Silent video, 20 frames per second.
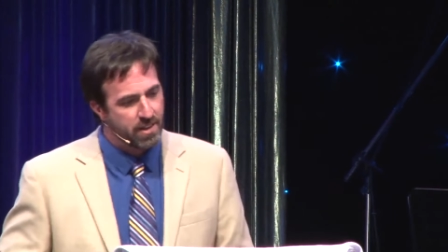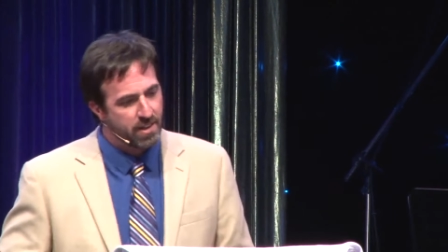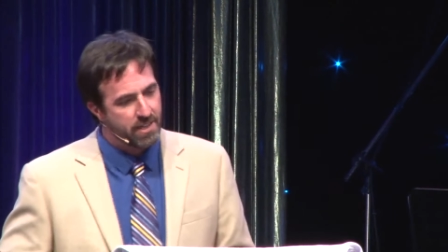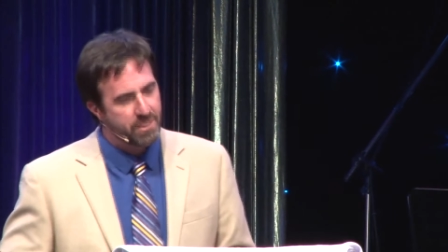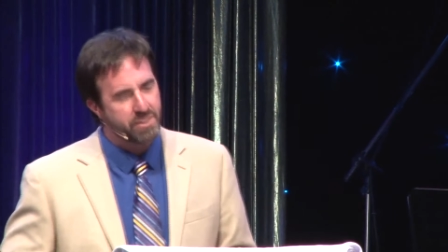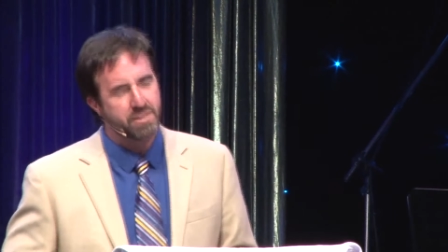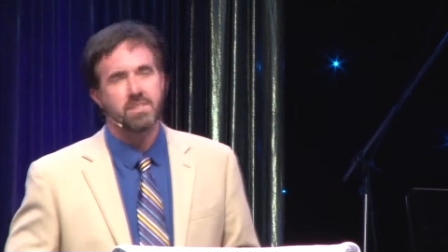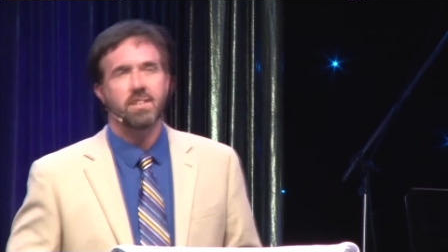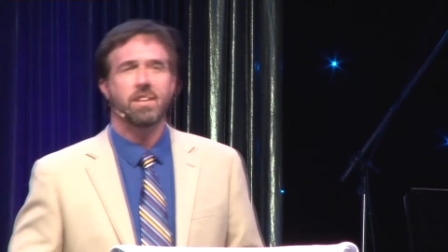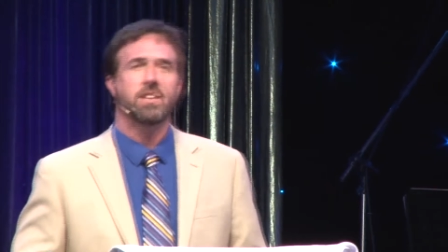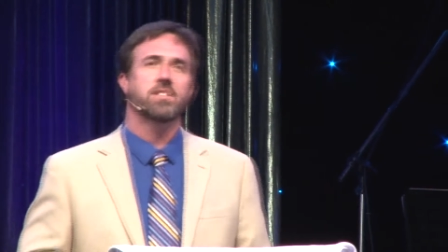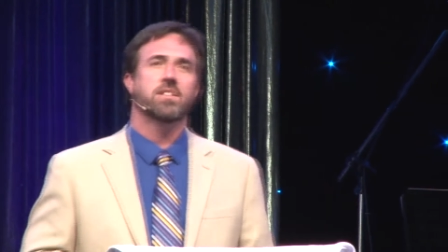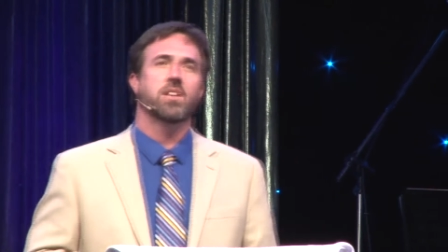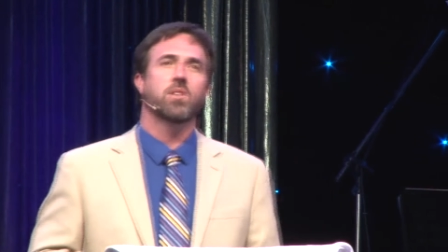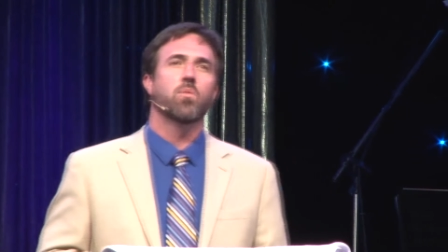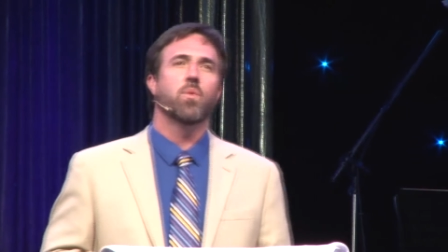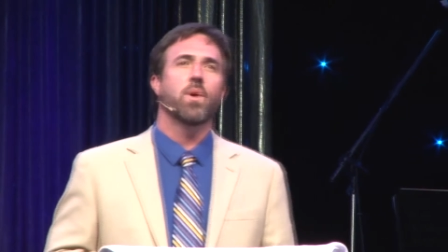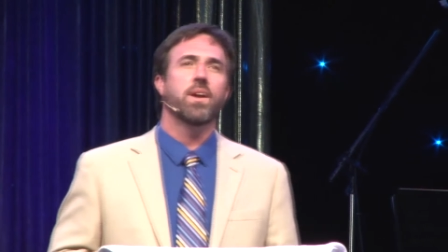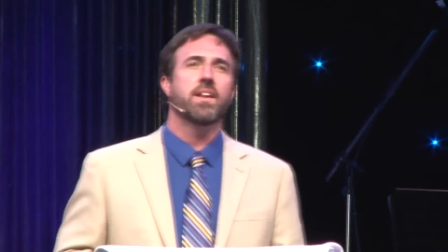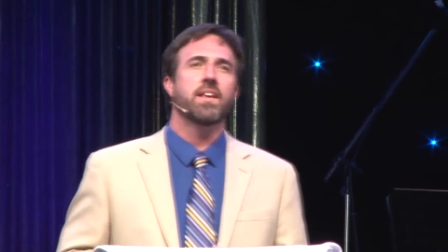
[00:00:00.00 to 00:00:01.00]
it says,
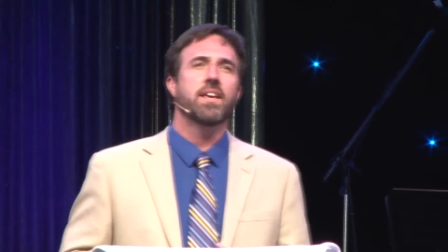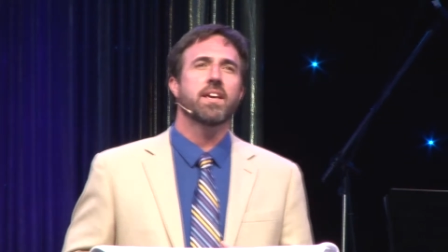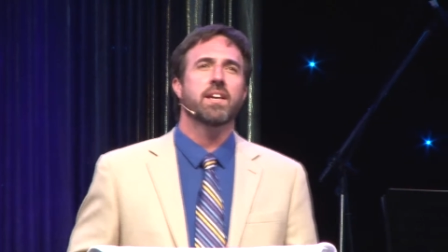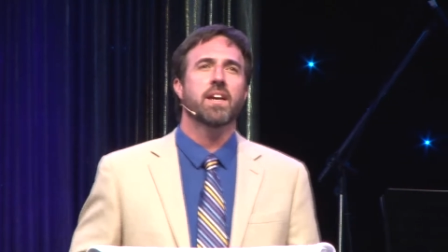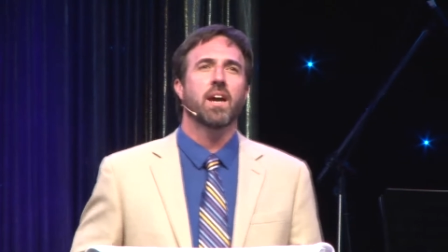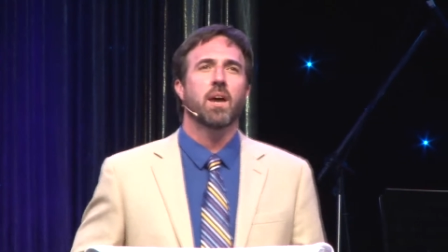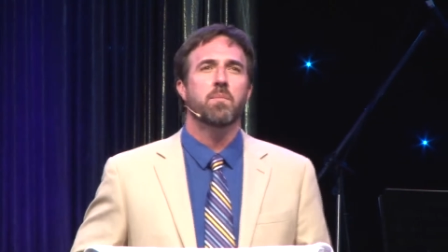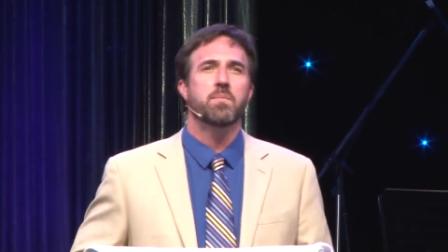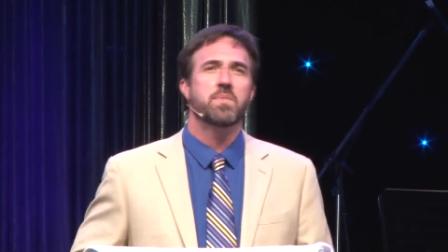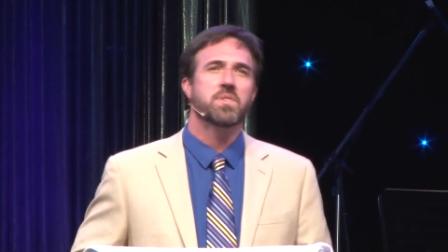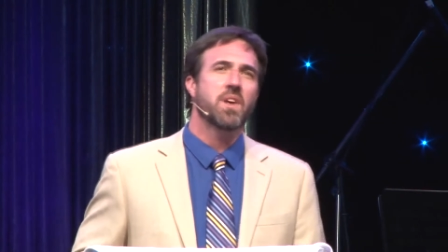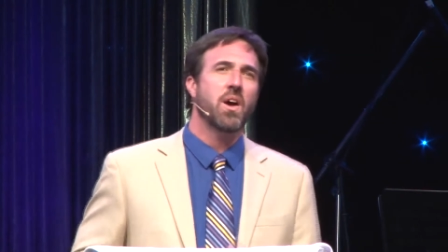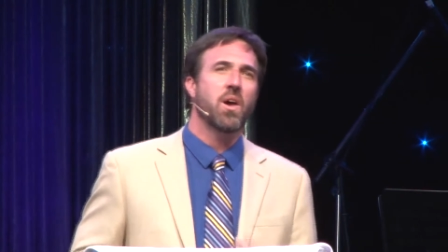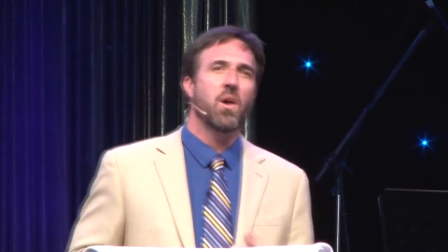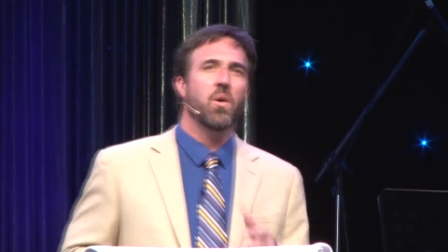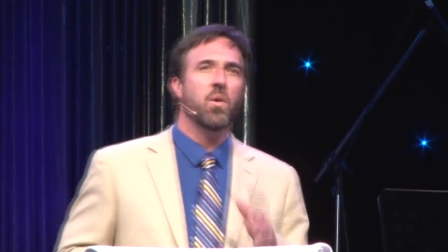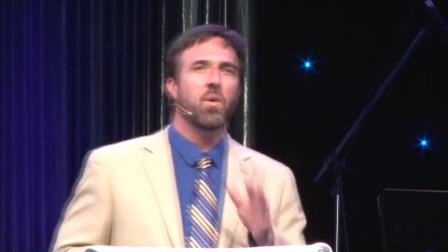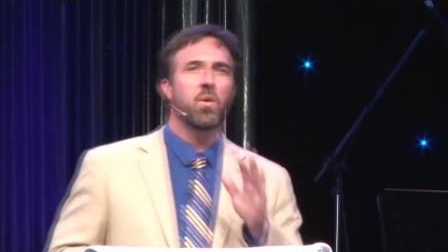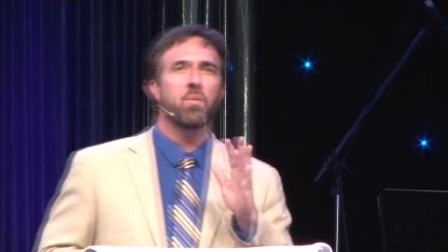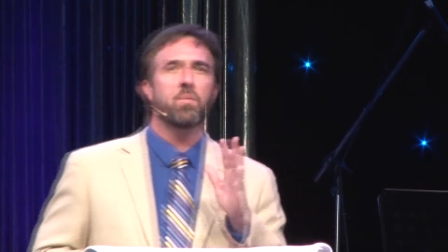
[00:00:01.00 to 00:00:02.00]
And when he comes
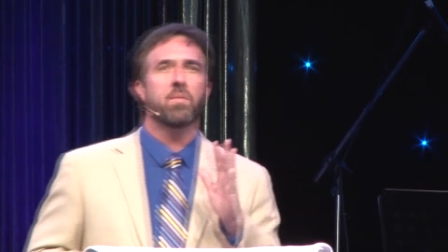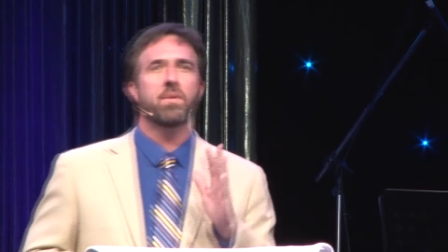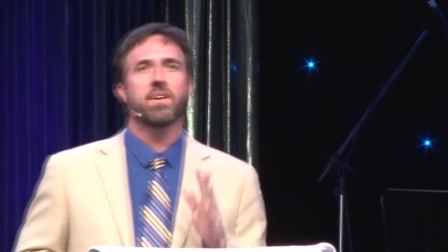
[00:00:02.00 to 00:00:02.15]
home,